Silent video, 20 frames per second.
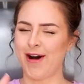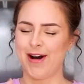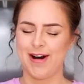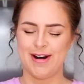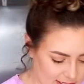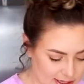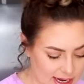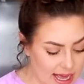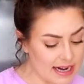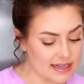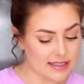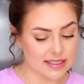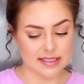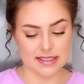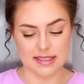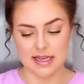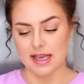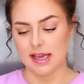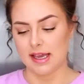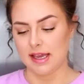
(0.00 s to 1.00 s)
Let's
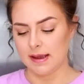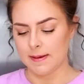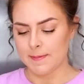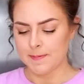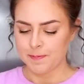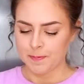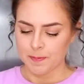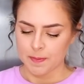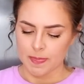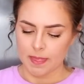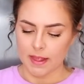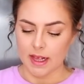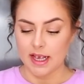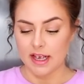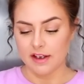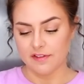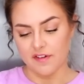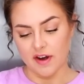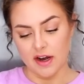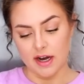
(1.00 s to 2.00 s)
see
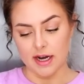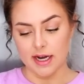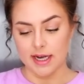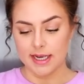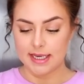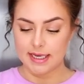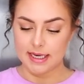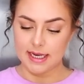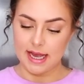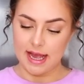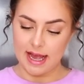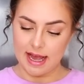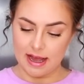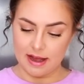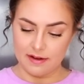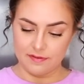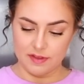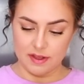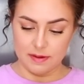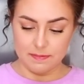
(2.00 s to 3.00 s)
if I
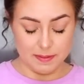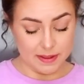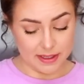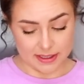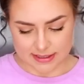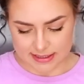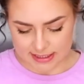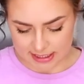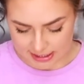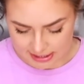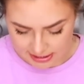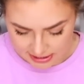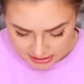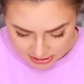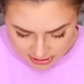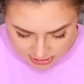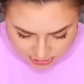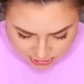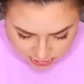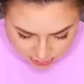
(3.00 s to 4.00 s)
have the ability
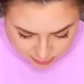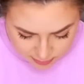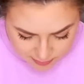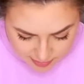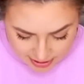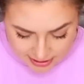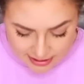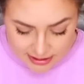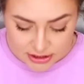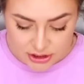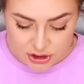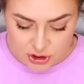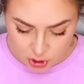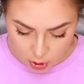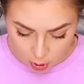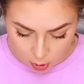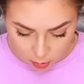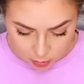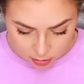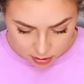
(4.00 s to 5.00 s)
to make a
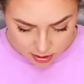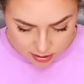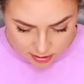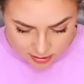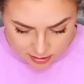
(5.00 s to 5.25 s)
dog.